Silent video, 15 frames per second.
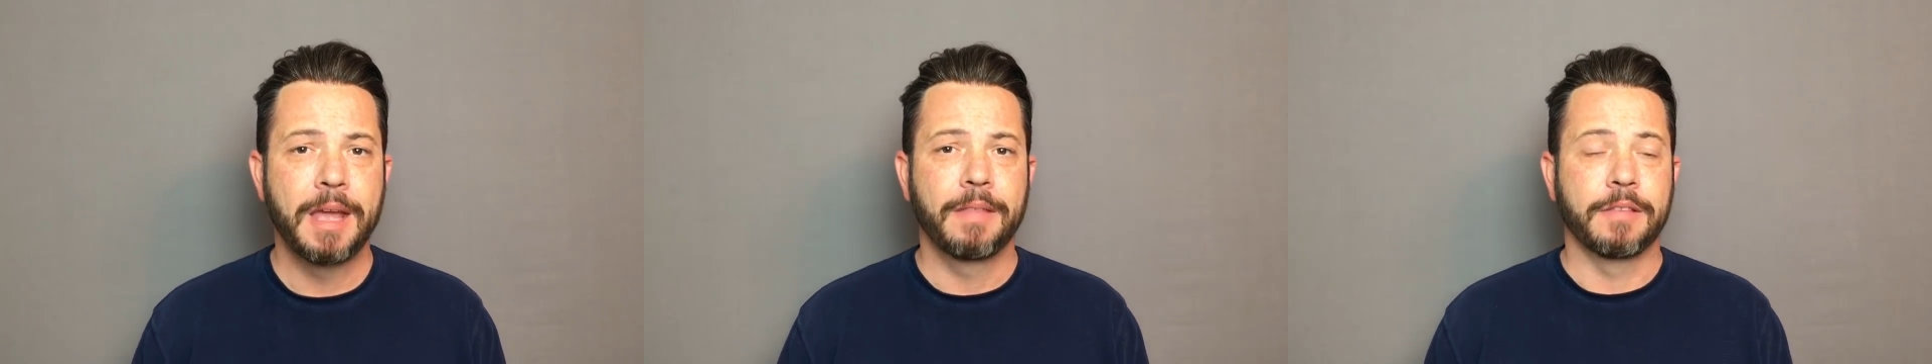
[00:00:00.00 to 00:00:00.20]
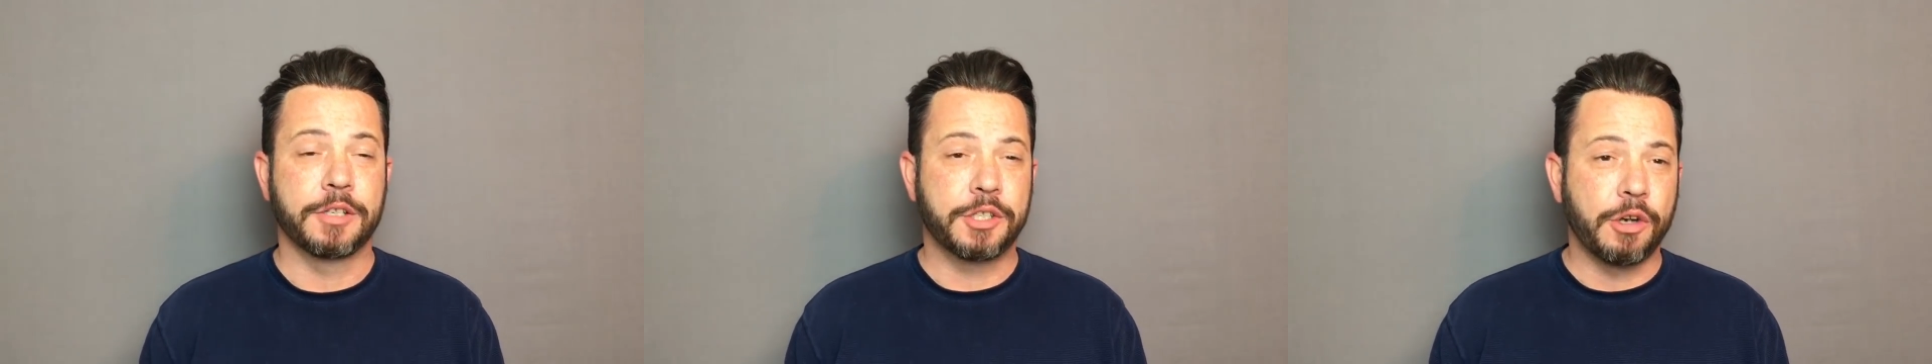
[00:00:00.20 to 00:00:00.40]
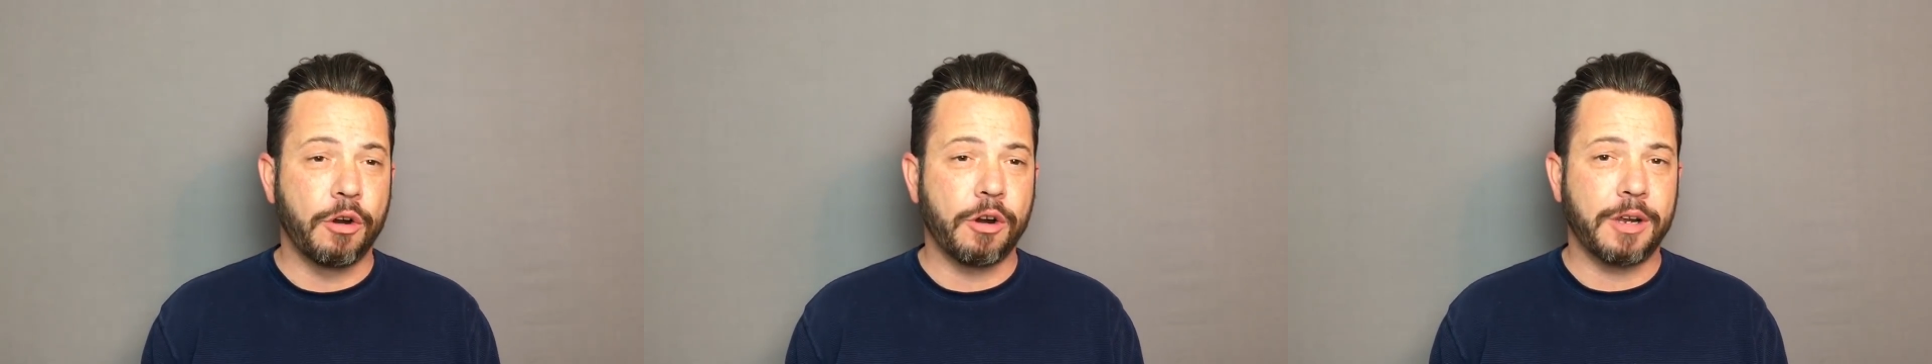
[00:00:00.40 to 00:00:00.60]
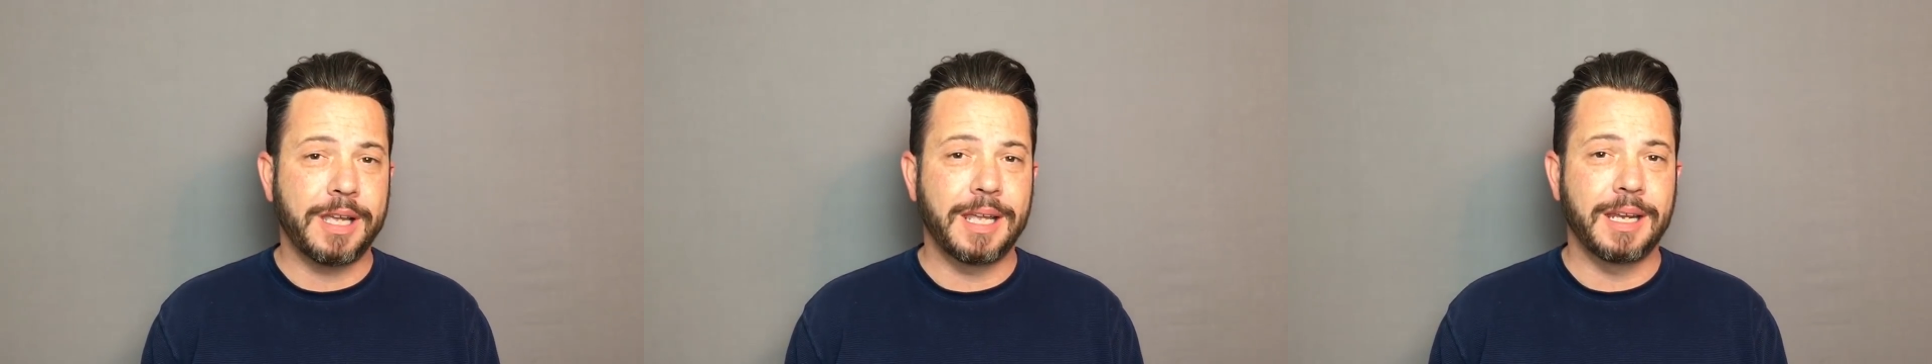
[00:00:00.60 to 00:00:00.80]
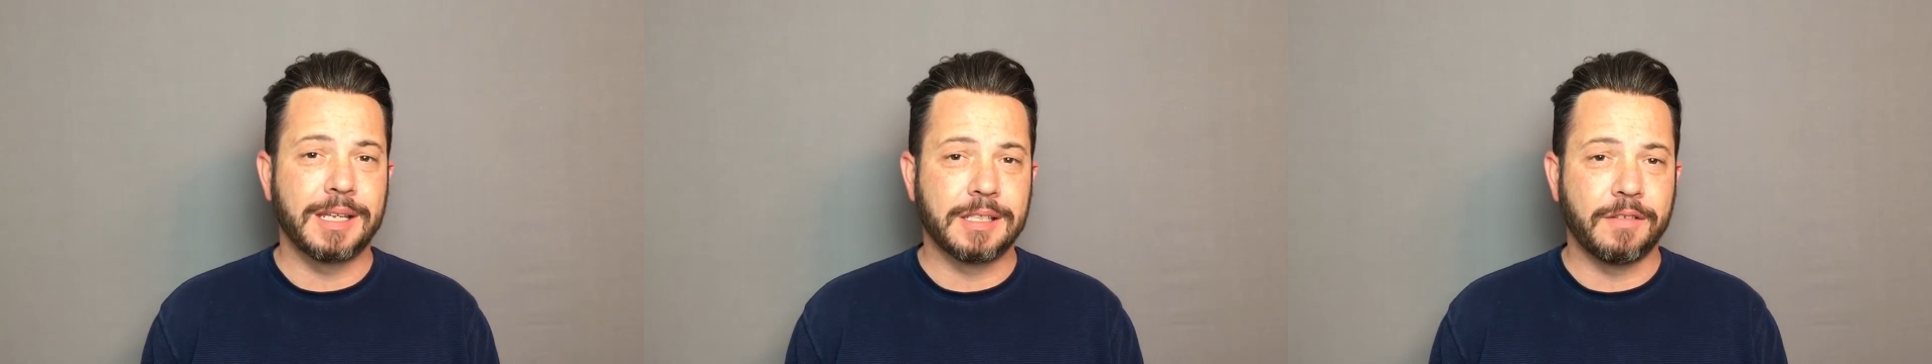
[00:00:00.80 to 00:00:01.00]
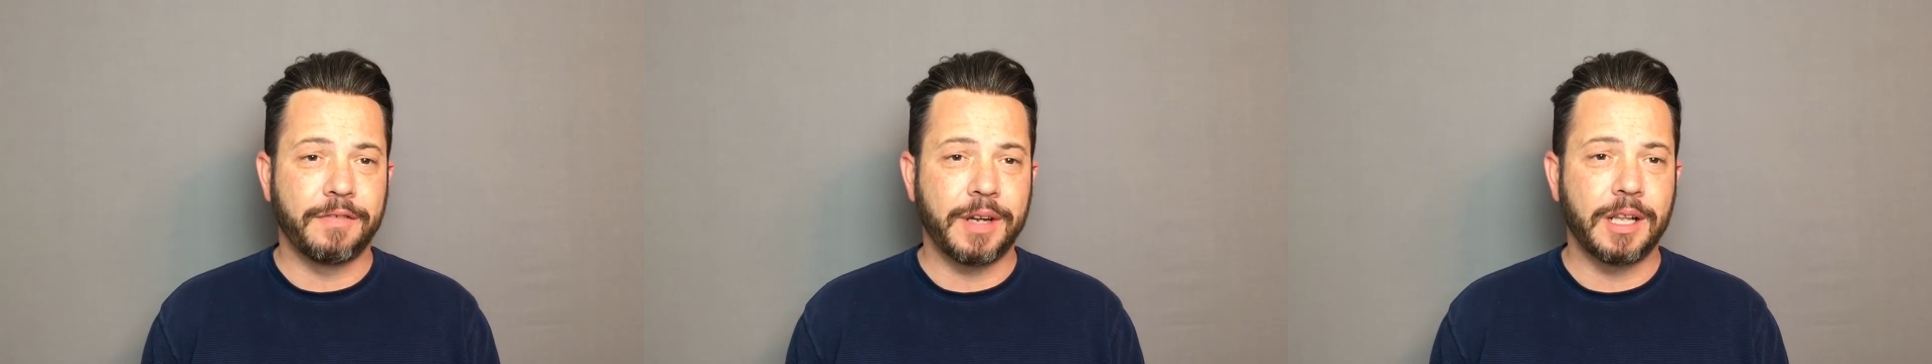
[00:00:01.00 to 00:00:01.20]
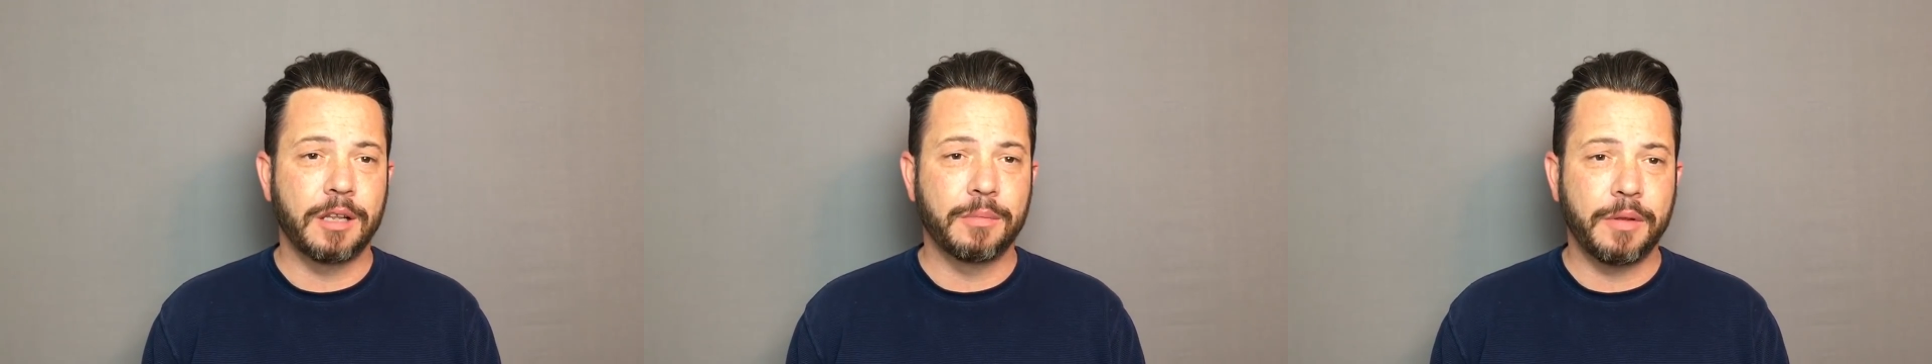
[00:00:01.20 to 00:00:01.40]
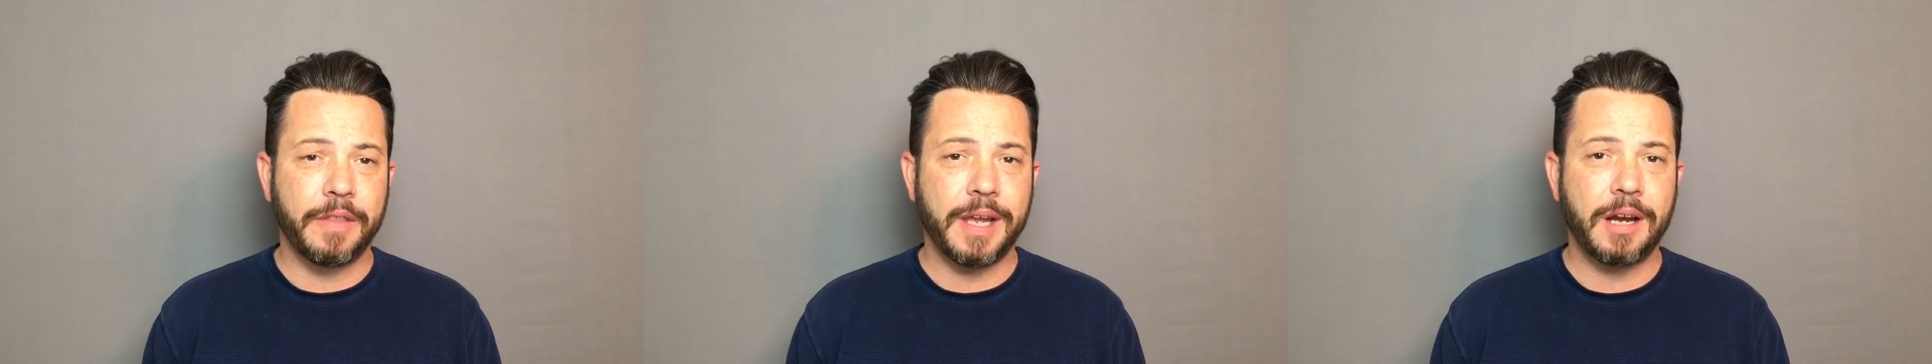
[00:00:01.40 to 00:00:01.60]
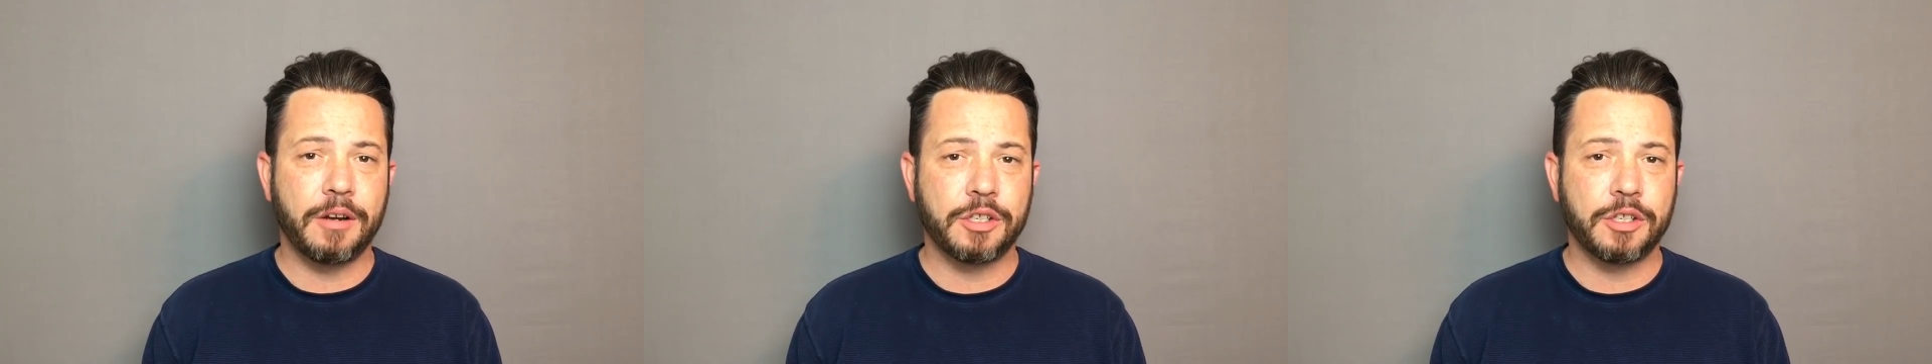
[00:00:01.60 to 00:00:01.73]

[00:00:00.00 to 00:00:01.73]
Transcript: The starter kit is available there,